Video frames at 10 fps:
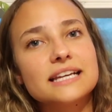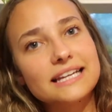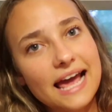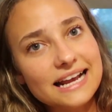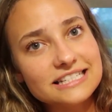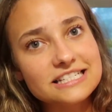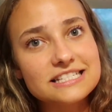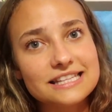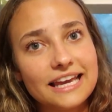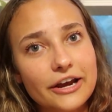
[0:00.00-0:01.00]
connect
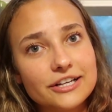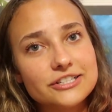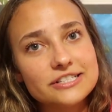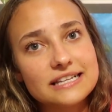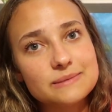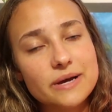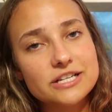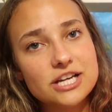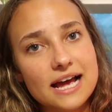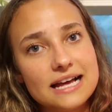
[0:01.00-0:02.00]
to the characters as
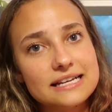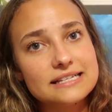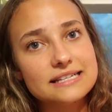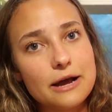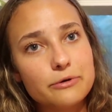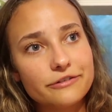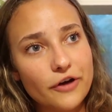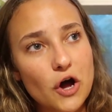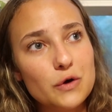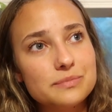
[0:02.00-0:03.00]
much as I would have
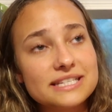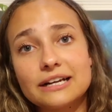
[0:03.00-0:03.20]
hoped.